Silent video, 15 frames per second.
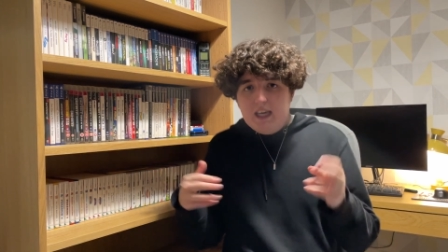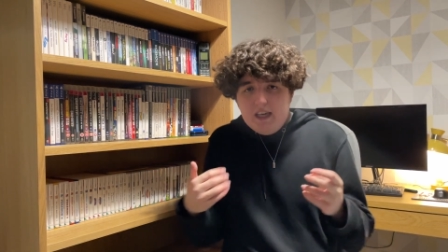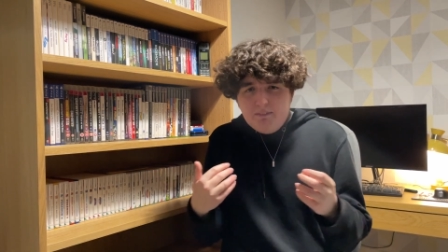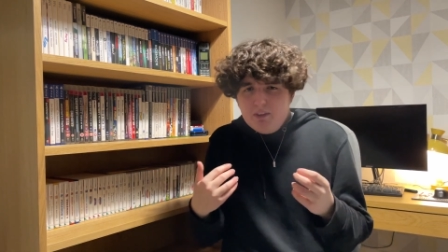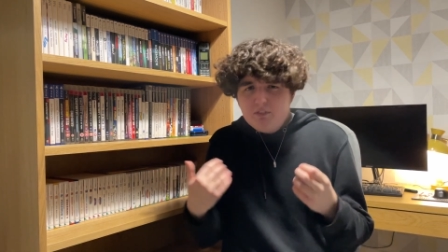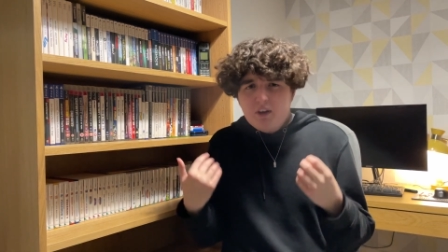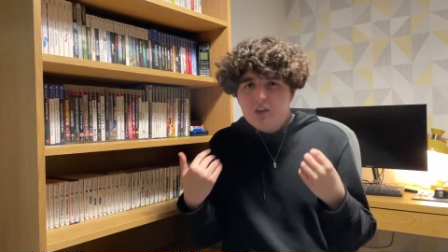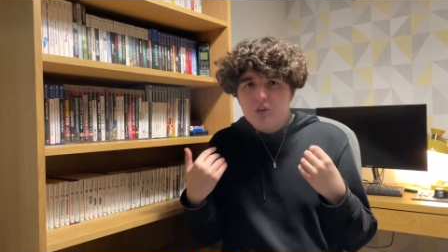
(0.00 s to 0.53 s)

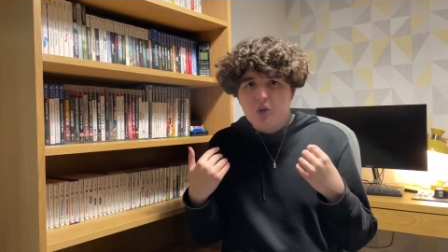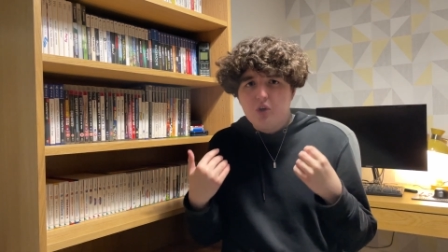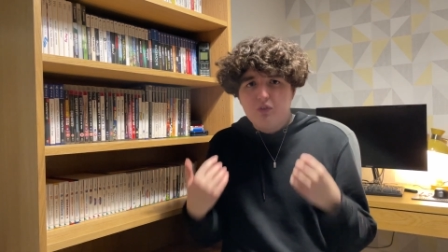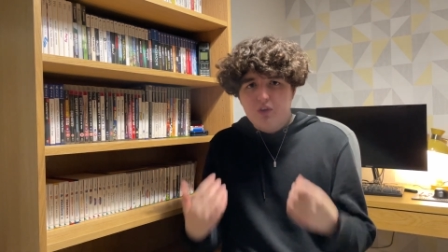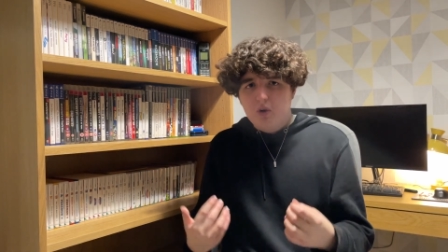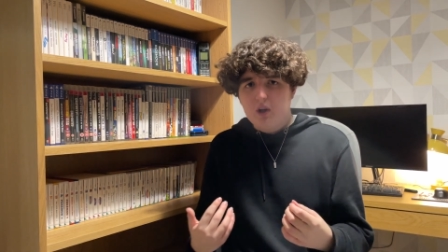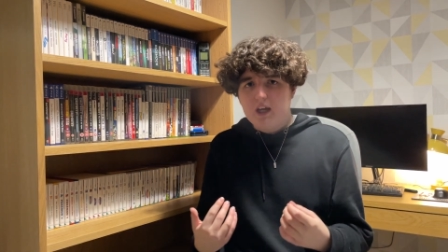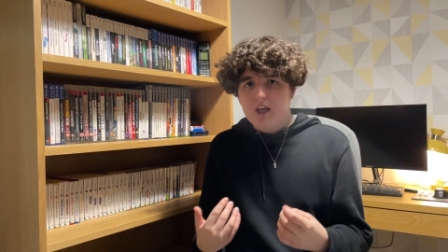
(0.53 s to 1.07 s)
Even if I do
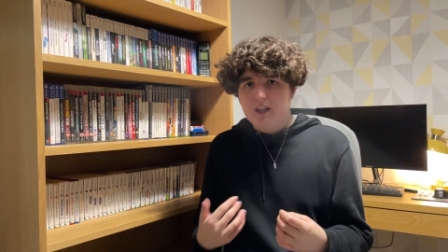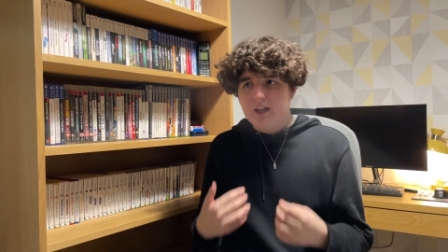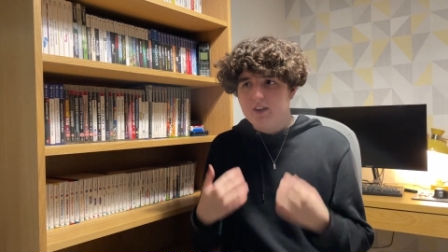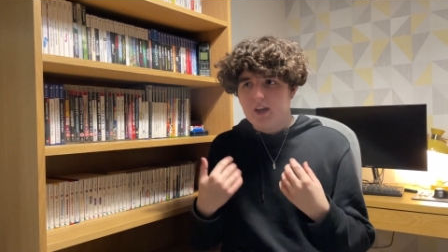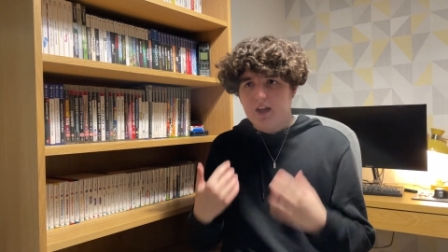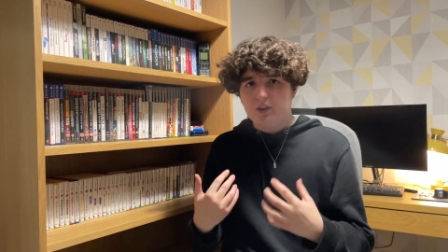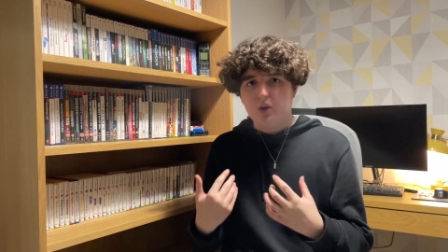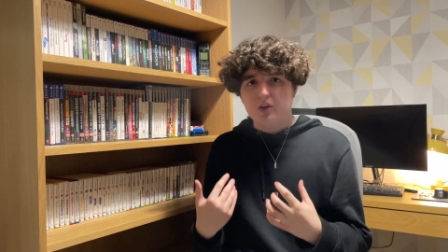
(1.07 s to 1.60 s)
feel like a
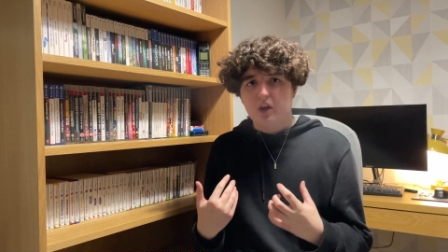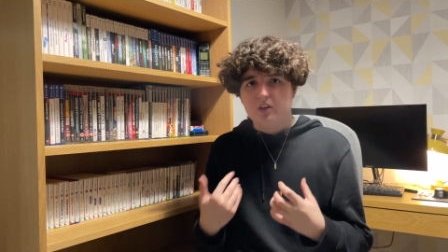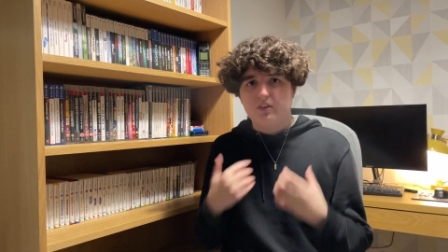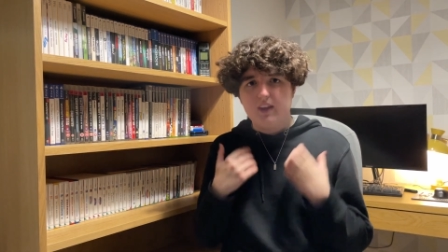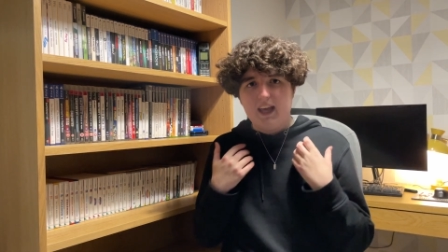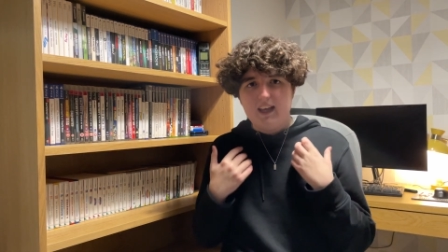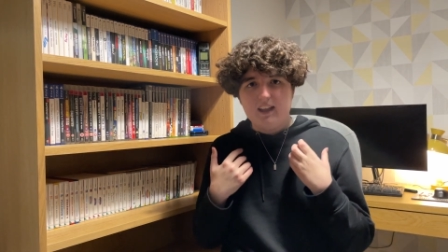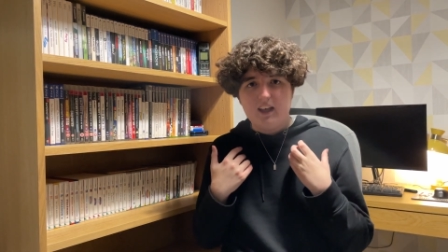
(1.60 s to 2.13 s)
Nintendo nerd
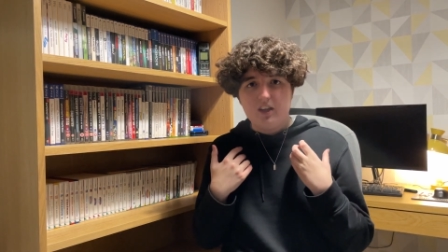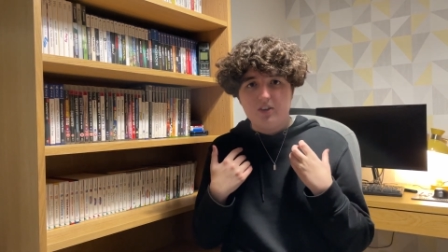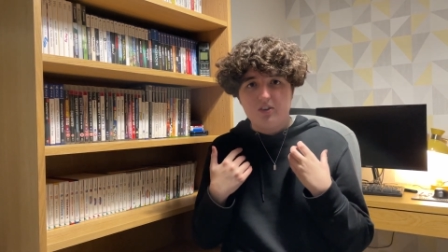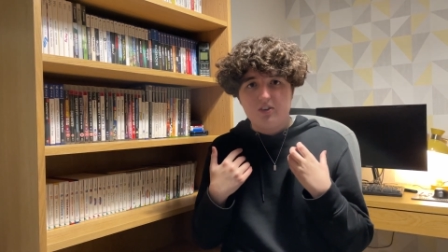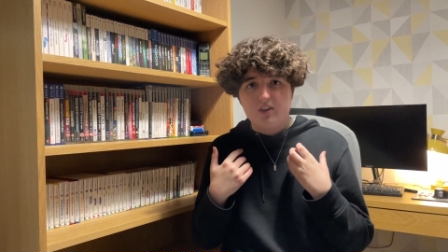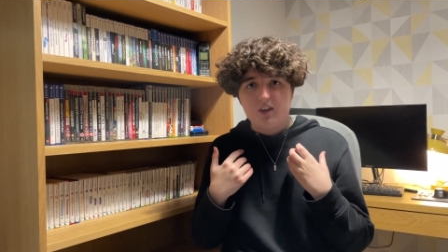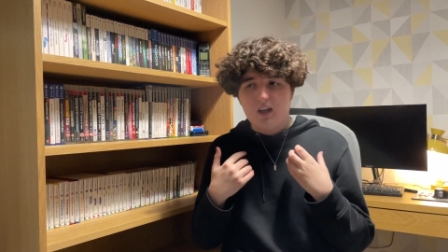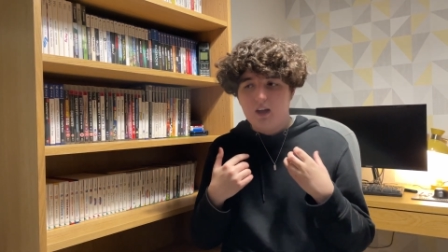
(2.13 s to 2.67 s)
saying
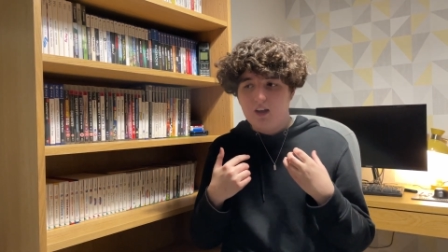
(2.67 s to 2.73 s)
this,